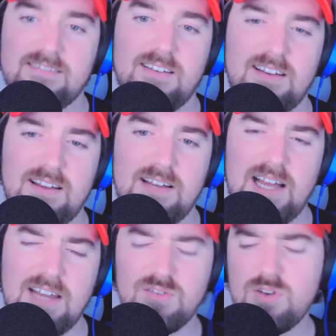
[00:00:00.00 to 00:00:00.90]

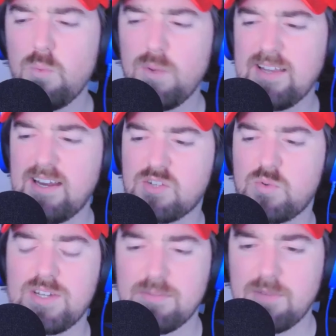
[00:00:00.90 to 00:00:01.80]
I don't know when the next
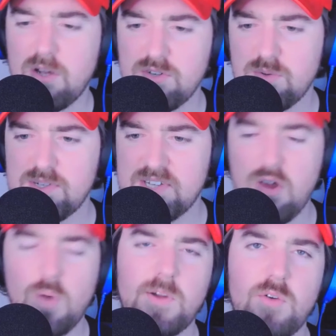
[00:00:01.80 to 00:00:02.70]
race I'm going to is. I
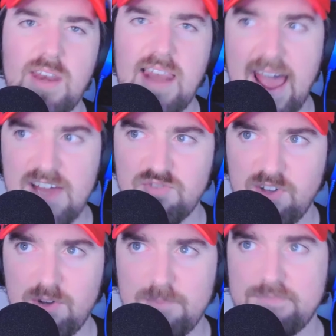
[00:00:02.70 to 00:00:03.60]
know I'm going to
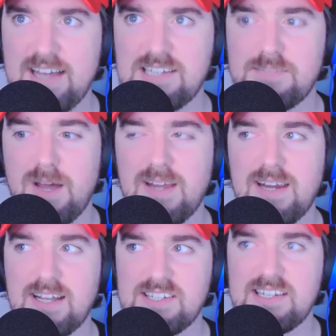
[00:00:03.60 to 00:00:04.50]
Nashville. That's my
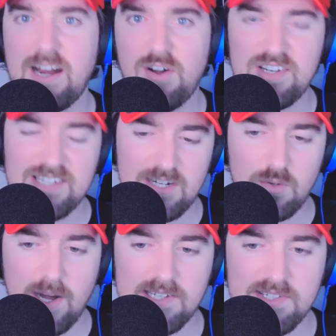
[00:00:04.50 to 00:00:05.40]
next guaranteed
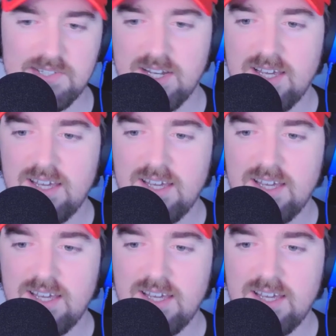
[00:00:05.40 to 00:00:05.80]
race.